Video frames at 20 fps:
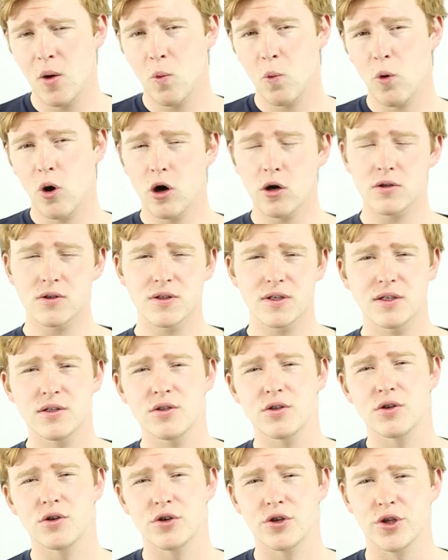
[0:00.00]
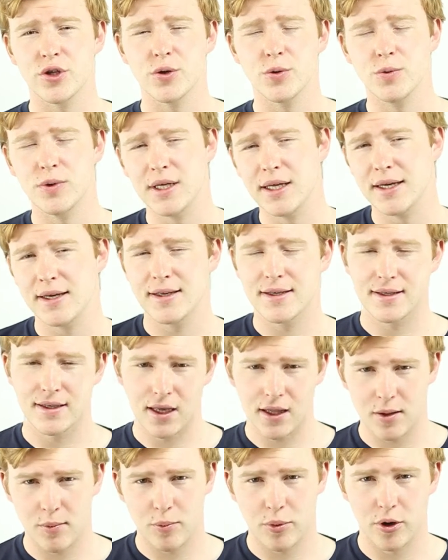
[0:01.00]
What is your unique
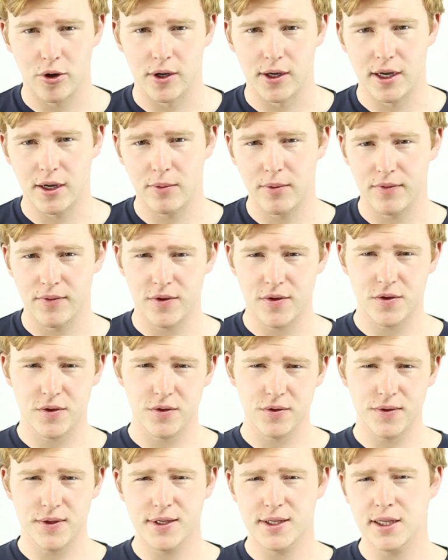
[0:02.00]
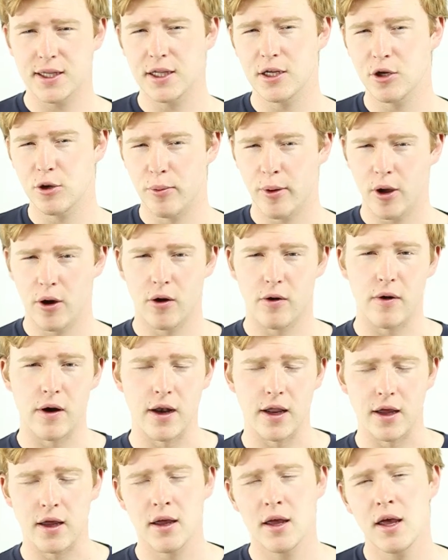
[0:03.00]
selling point? Now, we've discussed this a little bit
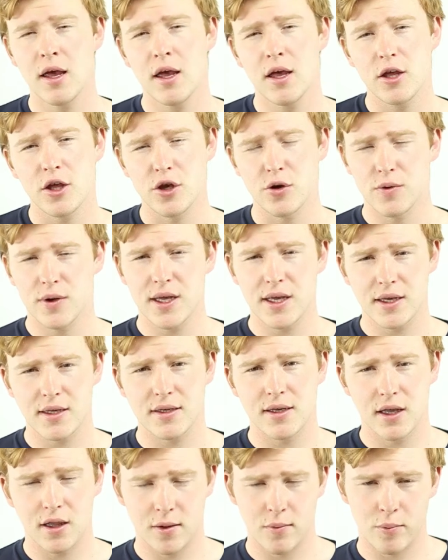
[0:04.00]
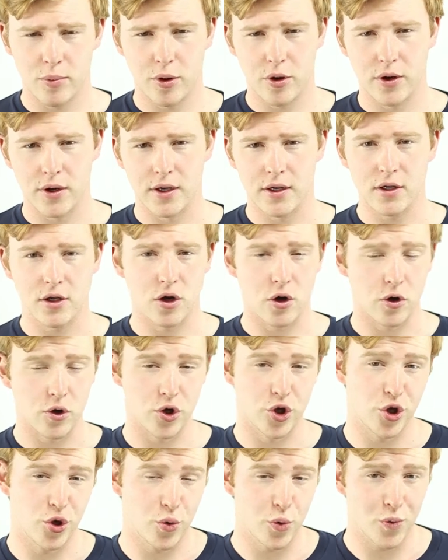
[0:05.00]
already. Unique selling point, your
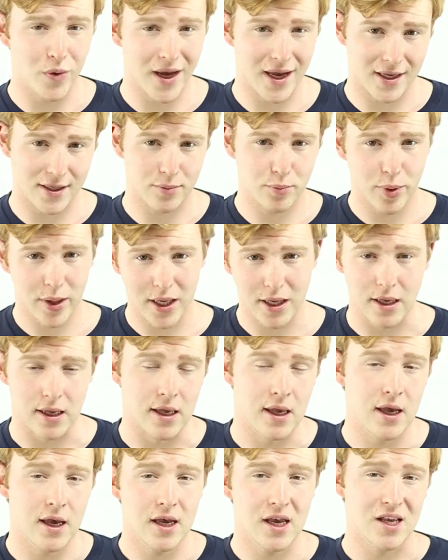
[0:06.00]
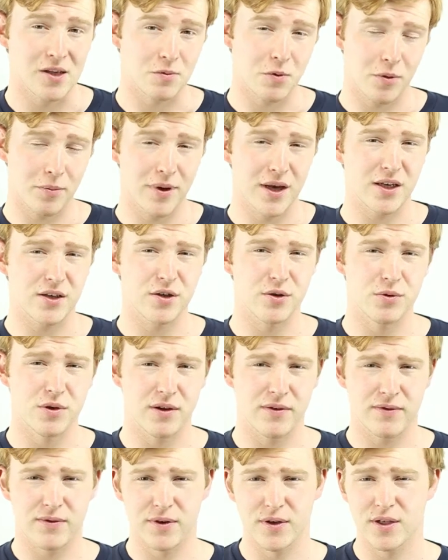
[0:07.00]
USP, is what makes you
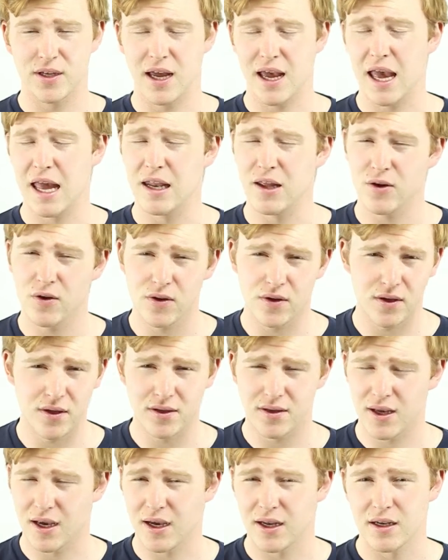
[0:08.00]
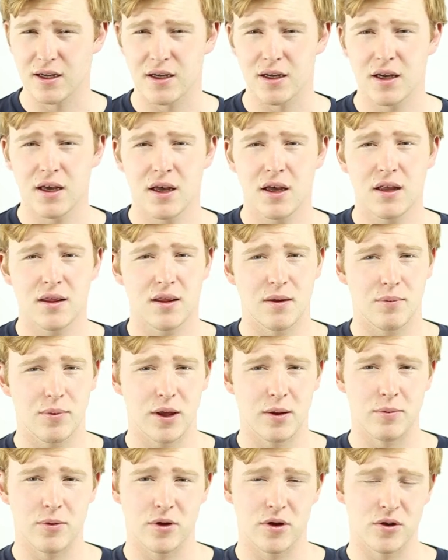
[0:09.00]
different to any other designer that
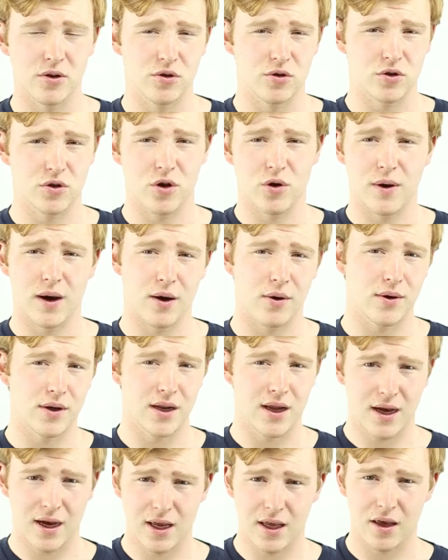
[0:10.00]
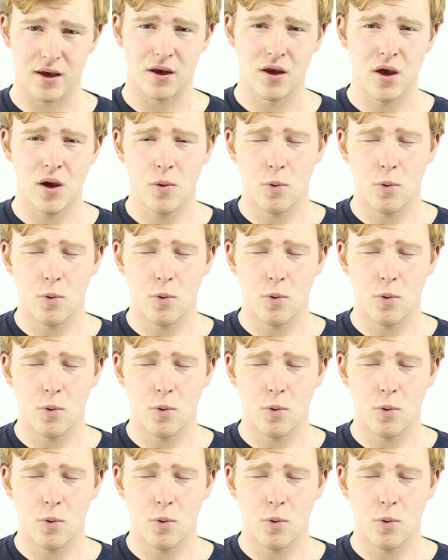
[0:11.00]
people can just go out and hire.